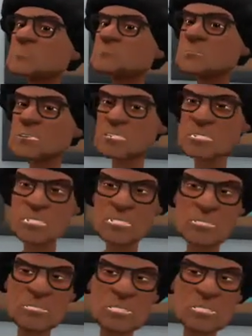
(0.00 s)
butt down
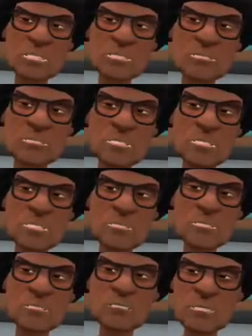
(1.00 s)
here and sign these
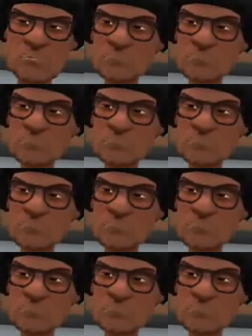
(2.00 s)
effing